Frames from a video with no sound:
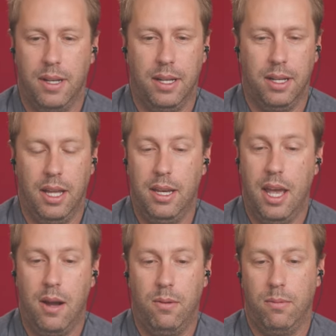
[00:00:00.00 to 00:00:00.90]
Uh, and
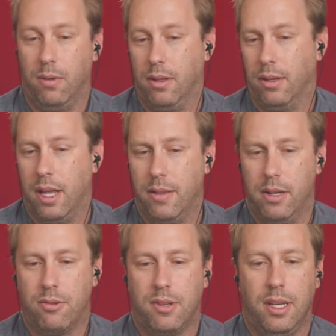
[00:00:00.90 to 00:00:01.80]
now another
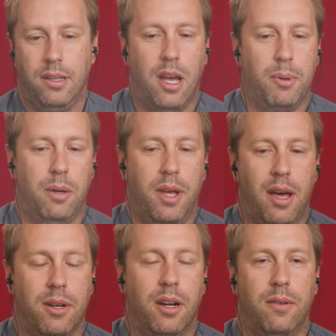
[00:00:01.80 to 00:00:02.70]
interesting topic that we
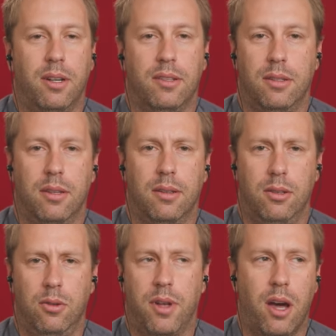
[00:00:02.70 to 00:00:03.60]
haven't covered is the,
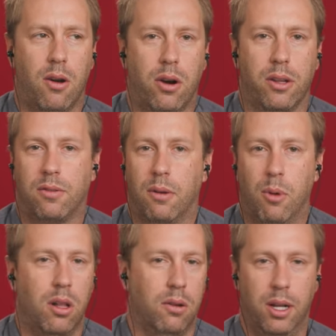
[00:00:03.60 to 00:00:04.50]
you've got artists from
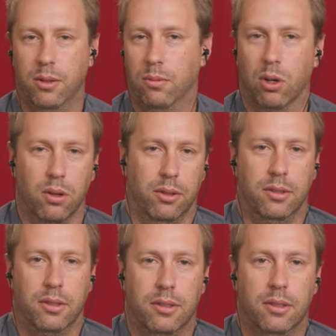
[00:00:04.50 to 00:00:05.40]
all around the
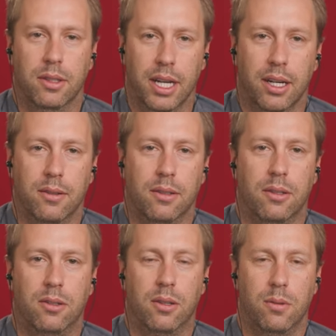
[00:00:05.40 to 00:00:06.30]
world now.
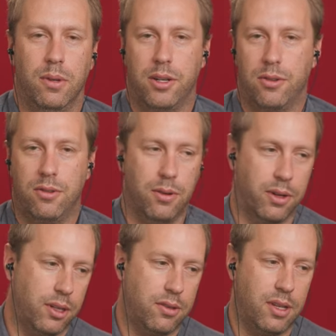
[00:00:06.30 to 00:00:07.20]
Yeah. So not just New York,
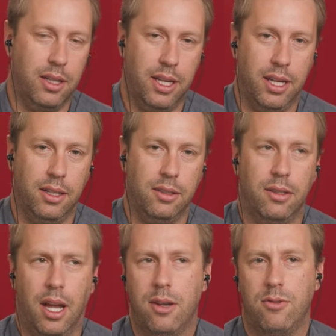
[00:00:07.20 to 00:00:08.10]
not just L A.
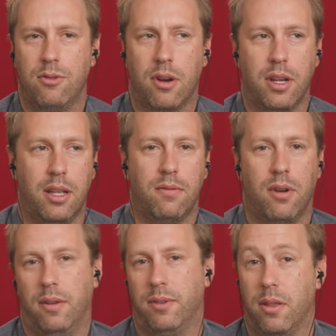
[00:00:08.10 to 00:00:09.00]
How did you start getting
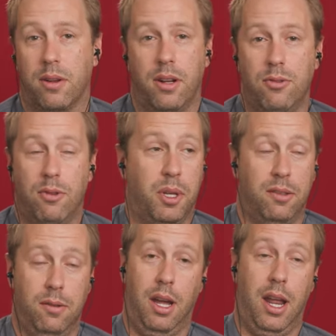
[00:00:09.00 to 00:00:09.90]
involved yeah. in other countries? Because
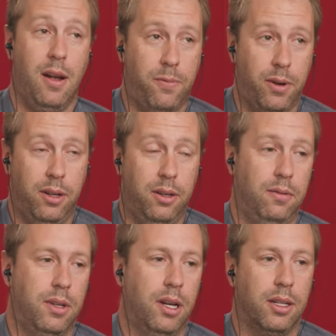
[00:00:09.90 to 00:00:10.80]
you've got Africa,
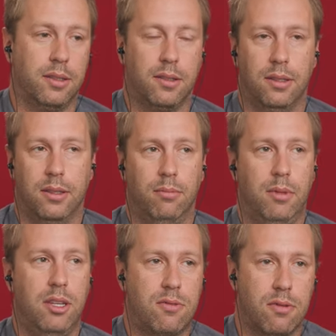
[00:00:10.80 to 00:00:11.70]
you've got uh,
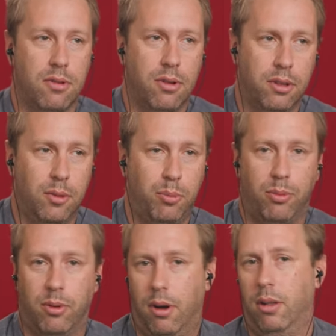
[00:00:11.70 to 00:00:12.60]
Eastern yeah. Europe,
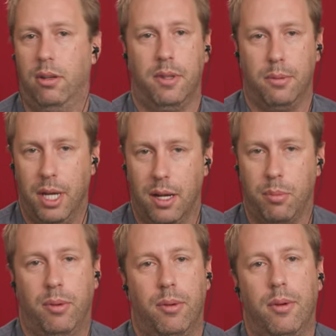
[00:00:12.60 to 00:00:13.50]
all over the map.
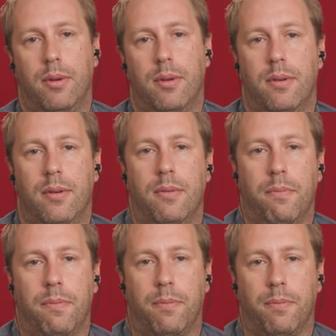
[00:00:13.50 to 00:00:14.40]

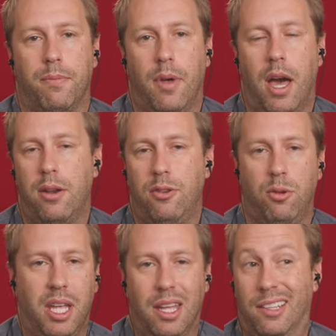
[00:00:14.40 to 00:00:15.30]
How did yeah.
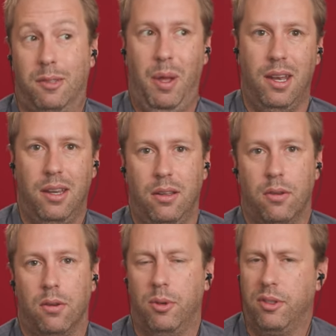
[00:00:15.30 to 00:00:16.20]
you begin expanding
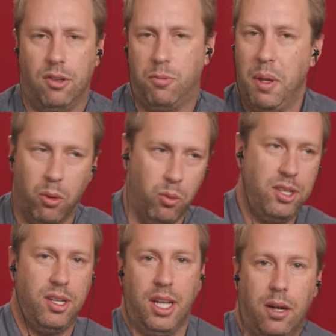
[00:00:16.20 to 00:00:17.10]
your, was it just people
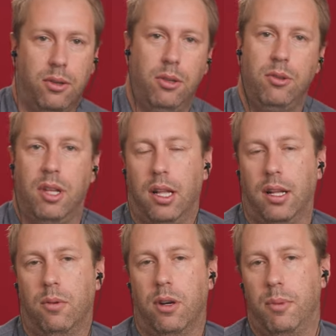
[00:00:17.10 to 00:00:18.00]
reaching out to you saying,
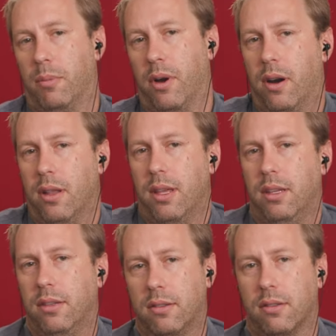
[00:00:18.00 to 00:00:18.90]
I want to be a part of
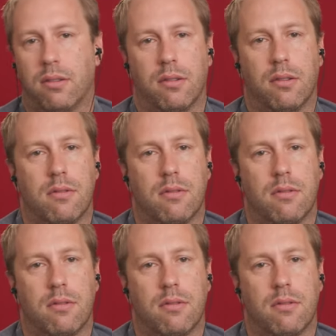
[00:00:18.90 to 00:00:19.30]
this?